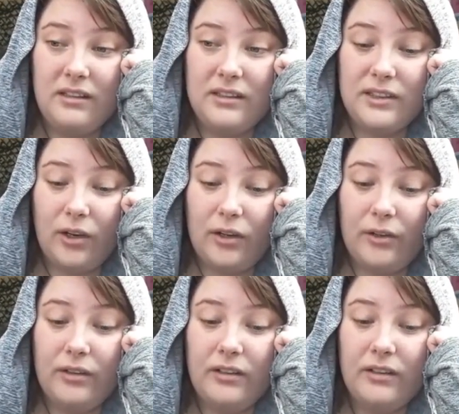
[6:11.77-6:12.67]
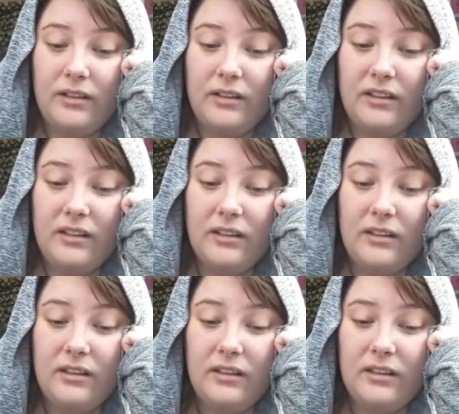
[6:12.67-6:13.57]
So
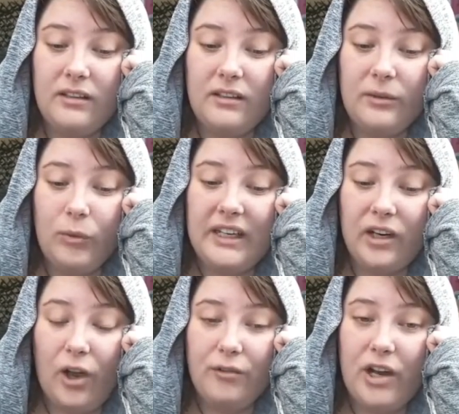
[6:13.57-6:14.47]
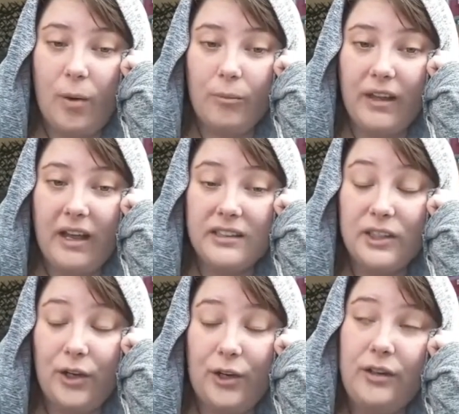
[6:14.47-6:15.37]
we can overcome that.
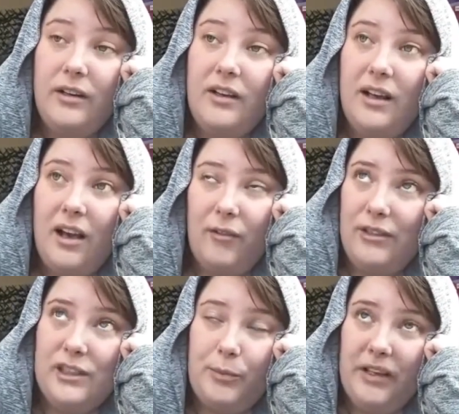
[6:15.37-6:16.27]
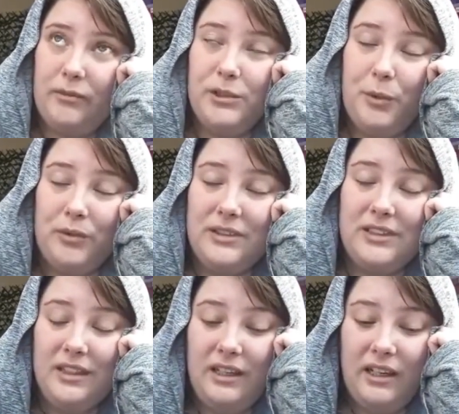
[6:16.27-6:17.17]
So explain
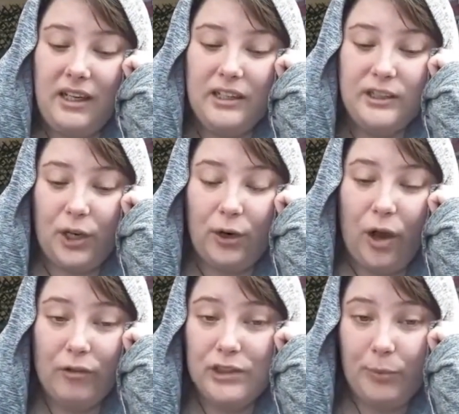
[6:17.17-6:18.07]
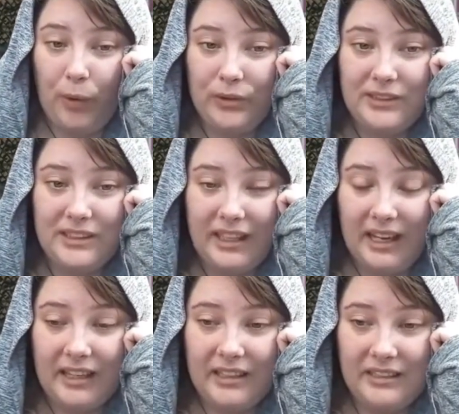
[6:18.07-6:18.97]
response. So our response
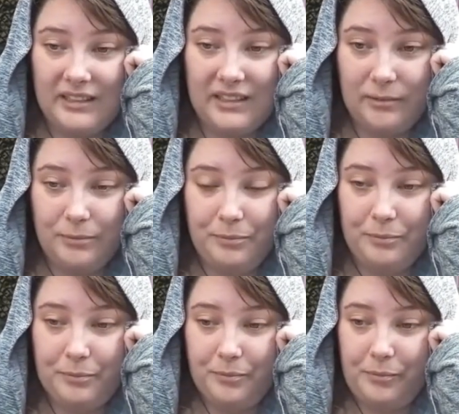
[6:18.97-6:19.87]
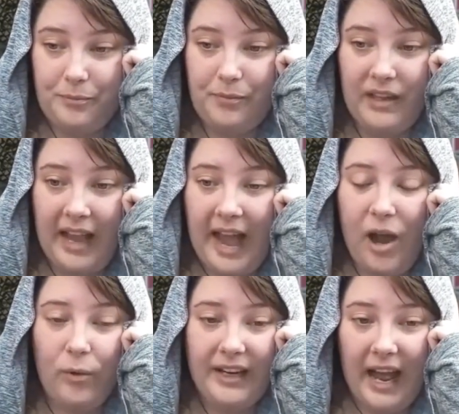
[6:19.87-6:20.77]
is
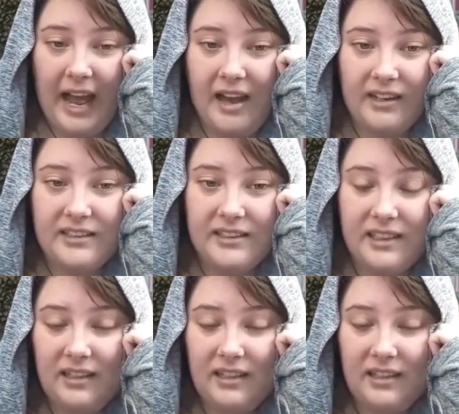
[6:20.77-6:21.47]
how we act